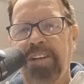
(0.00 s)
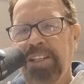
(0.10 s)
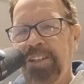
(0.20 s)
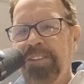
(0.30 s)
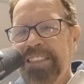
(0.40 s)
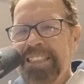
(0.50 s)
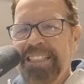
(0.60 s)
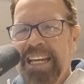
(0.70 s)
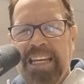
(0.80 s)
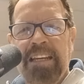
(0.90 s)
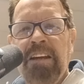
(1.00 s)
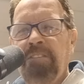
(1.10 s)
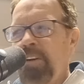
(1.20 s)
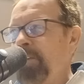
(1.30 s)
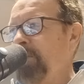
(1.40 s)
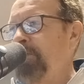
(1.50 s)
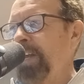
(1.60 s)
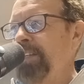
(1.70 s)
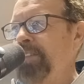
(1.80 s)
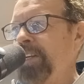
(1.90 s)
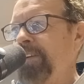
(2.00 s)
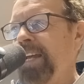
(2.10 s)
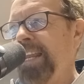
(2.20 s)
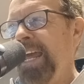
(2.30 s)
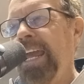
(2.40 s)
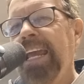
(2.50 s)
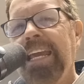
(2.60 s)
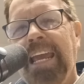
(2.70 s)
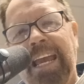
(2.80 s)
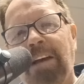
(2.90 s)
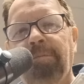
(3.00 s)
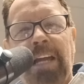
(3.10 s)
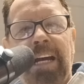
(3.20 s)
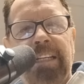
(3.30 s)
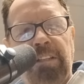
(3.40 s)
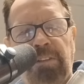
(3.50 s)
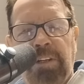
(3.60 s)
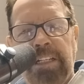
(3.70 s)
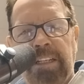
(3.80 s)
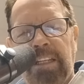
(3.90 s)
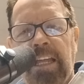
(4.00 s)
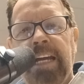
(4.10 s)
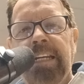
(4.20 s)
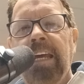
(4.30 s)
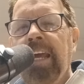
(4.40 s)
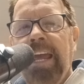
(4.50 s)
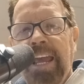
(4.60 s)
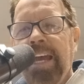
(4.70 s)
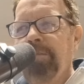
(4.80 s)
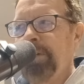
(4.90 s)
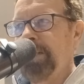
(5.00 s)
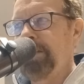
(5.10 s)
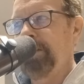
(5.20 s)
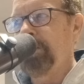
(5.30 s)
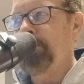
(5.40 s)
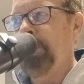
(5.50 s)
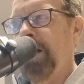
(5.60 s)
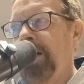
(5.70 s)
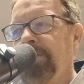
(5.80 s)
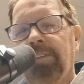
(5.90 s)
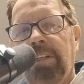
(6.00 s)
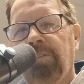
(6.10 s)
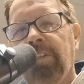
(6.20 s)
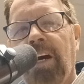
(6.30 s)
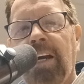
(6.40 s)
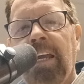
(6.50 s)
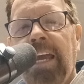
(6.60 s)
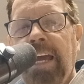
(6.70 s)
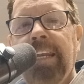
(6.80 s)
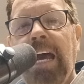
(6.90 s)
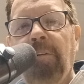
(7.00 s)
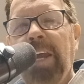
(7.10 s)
you today from your friends here at AM 930, The Light, Edmonton's Positive Talk. And now we